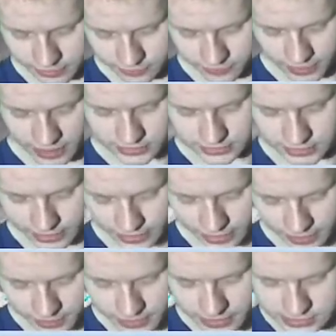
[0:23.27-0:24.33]
fact, I
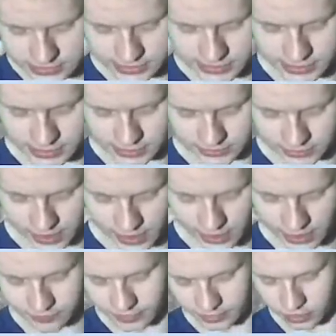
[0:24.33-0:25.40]
am indeed
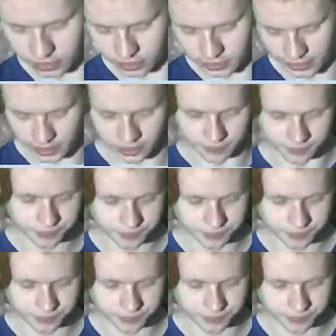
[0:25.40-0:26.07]
live and on air.